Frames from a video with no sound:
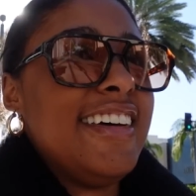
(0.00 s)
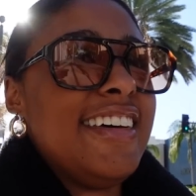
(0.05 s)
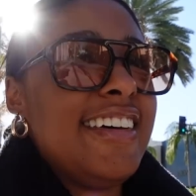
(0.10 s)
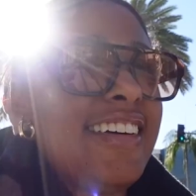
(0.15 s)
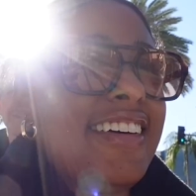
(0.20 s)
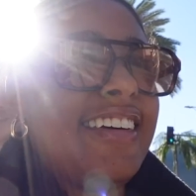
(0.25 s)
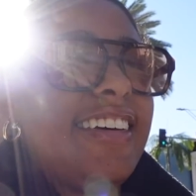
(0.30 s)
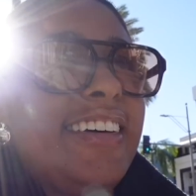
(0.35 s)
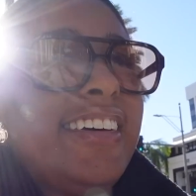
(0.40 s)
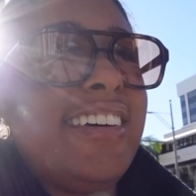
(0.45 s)

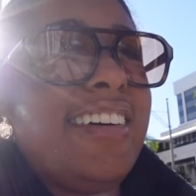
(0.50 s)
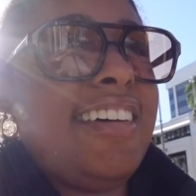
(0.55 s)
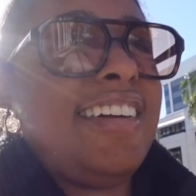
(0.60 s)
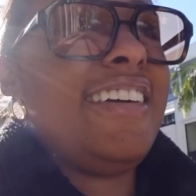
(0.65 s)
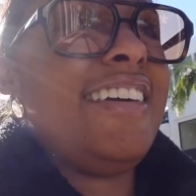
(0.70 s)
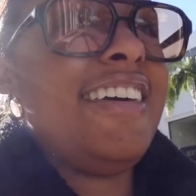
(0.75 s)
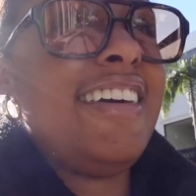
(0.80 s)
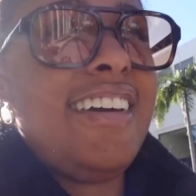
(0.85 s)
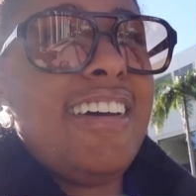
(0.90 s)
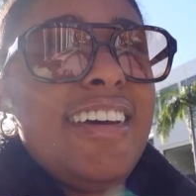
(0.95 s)
Sure you do.
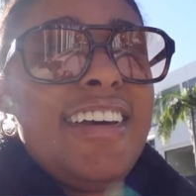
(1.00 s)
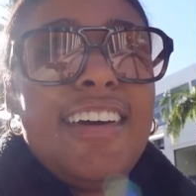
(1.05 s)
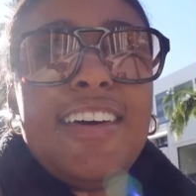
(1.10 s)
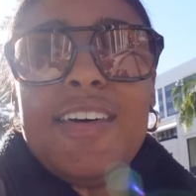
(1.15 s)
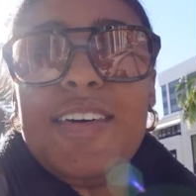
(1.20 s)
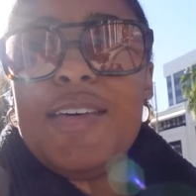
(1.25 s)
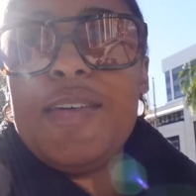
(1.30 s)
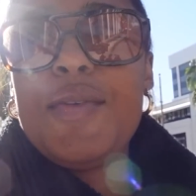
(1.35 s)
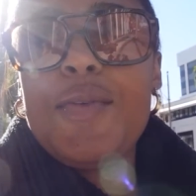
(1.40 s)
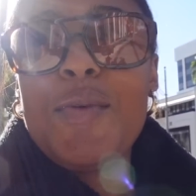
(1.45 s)

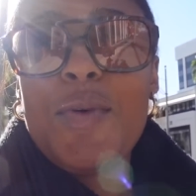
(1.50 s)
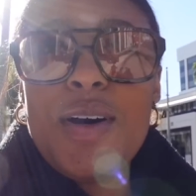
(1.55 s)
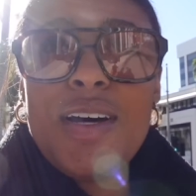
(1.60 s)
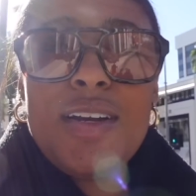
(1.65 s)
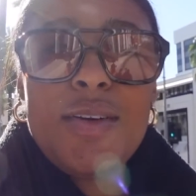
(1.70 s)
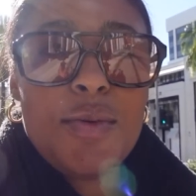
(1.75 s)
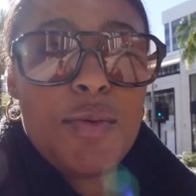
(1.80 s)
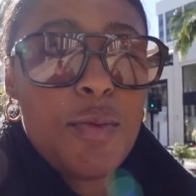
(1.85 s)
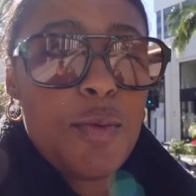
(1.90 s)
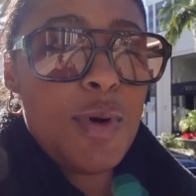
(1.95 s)

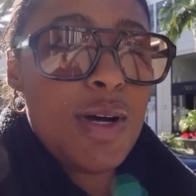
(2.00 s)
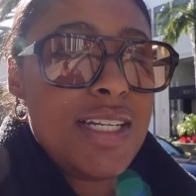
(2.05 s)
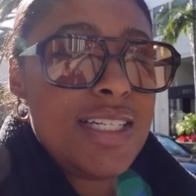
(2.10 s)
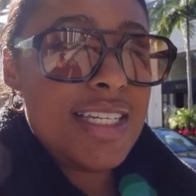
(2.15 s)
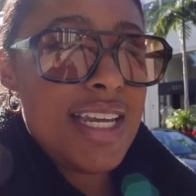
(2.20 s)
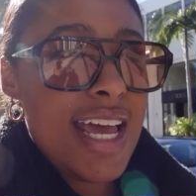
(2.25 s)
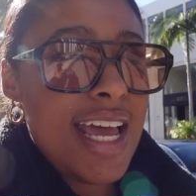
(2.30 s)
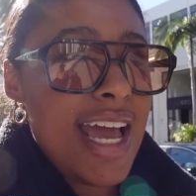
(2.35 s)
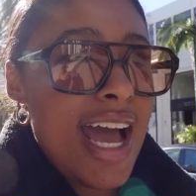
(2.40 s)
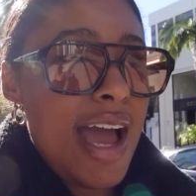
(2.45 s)
One
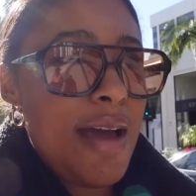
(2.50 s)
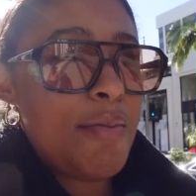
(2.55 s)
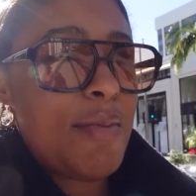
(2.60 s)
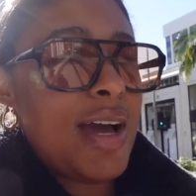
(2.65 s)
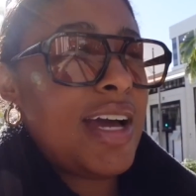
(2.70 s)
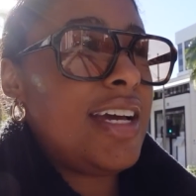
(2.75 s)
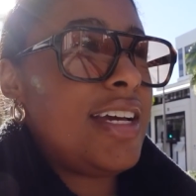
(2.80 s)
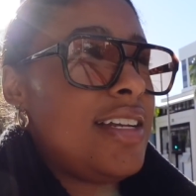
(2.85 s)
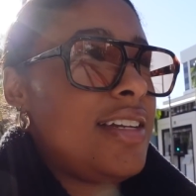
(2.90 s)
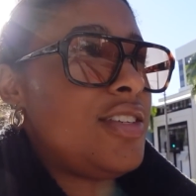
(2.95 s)
day I
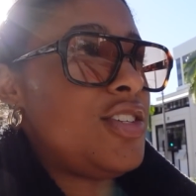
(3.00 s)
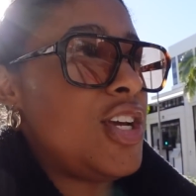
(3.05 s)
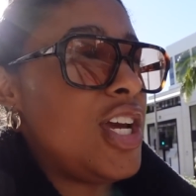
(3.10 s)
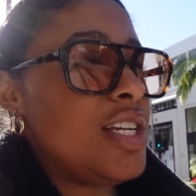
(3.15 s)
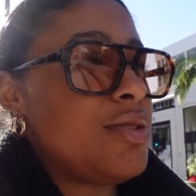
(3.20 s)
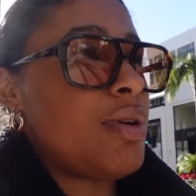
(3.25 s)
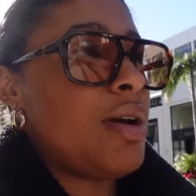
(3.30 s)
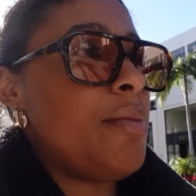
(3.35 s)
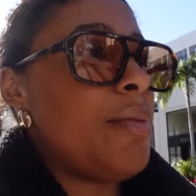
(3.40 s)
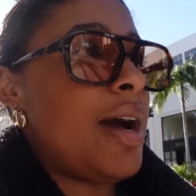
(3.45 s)
might
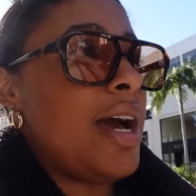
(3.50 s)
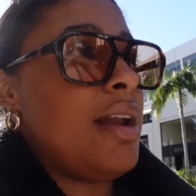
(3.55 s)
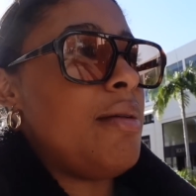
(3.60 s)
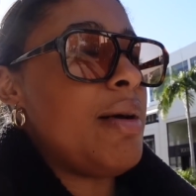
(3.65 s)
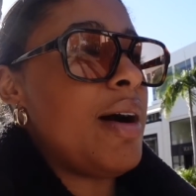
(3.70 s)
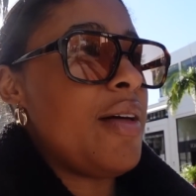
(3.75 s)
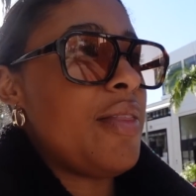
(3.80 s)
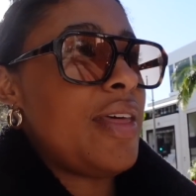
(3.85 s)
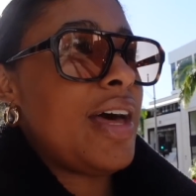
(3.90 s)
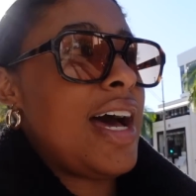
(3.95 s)
change my mind
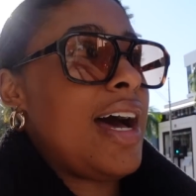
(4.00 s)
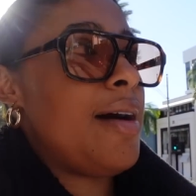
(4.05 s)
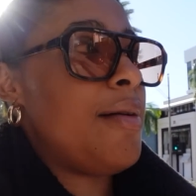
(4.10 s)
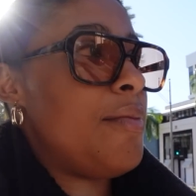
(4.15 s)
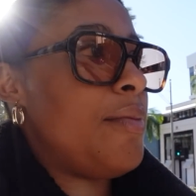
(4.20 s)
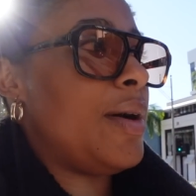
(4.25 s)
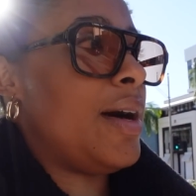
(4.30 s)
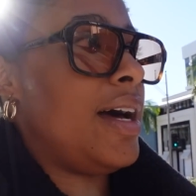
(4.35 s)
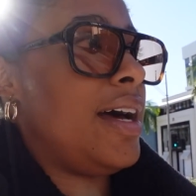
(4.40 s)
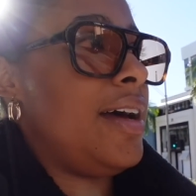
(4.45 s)
about
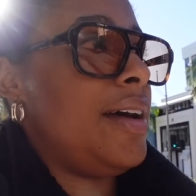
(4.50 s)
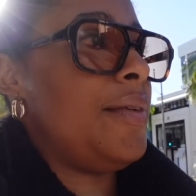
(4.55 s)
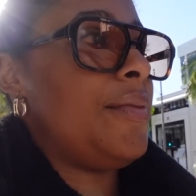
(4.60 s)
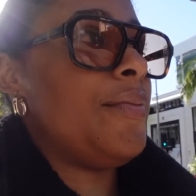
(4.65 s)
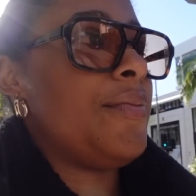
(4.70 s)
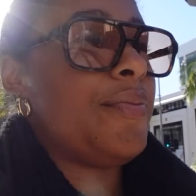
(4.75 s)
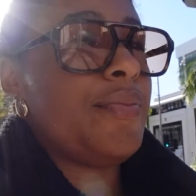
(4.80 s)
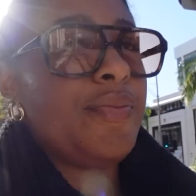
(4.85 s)
that, but